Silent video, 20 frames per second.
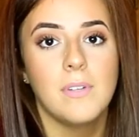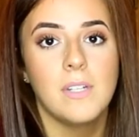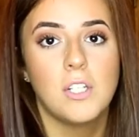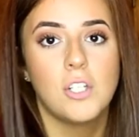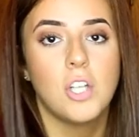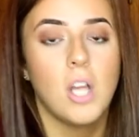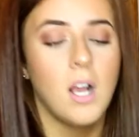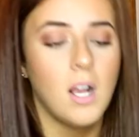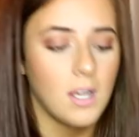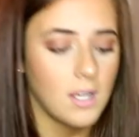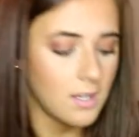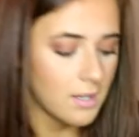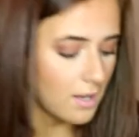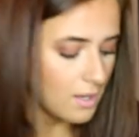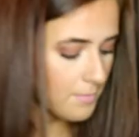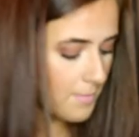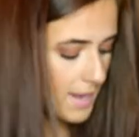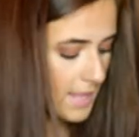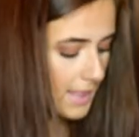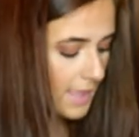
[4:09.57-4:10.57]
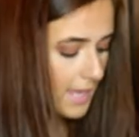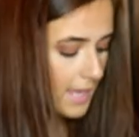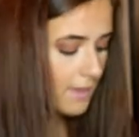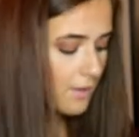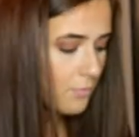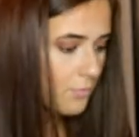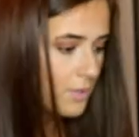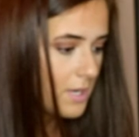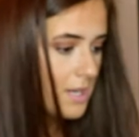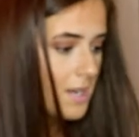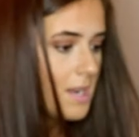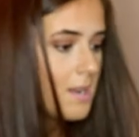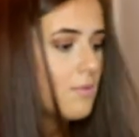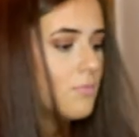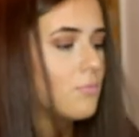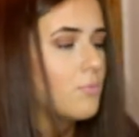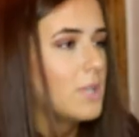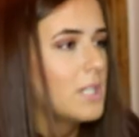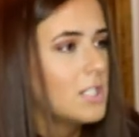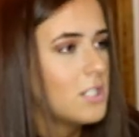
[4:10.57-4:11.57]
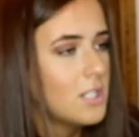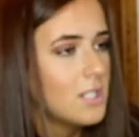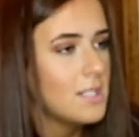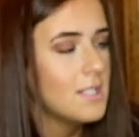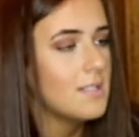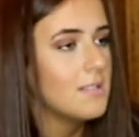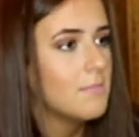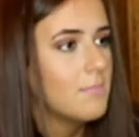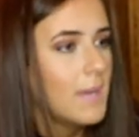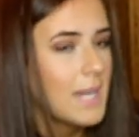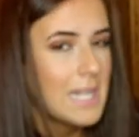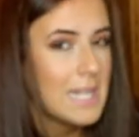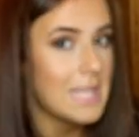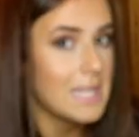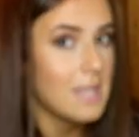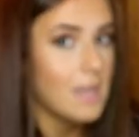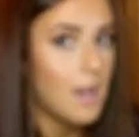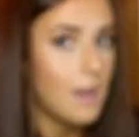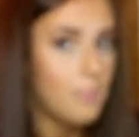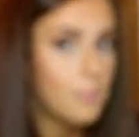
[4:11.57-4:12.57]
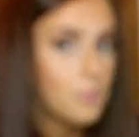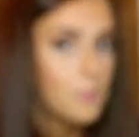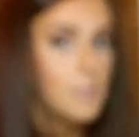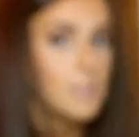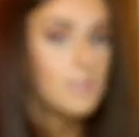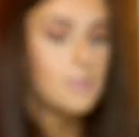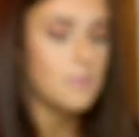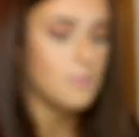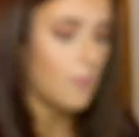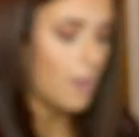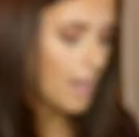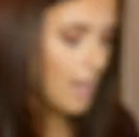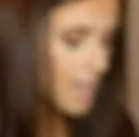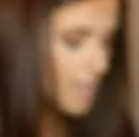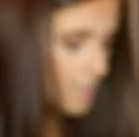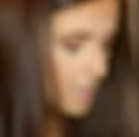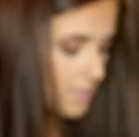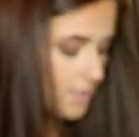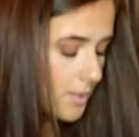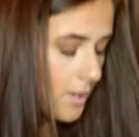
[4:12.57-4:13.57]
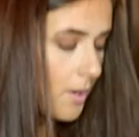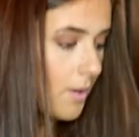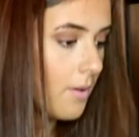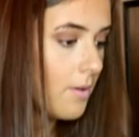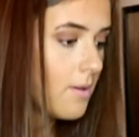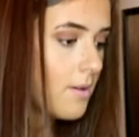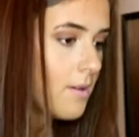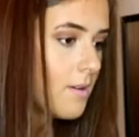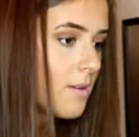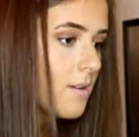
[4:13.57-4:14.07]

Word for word: chunk on my leg when it reaches my knee upwards, right? So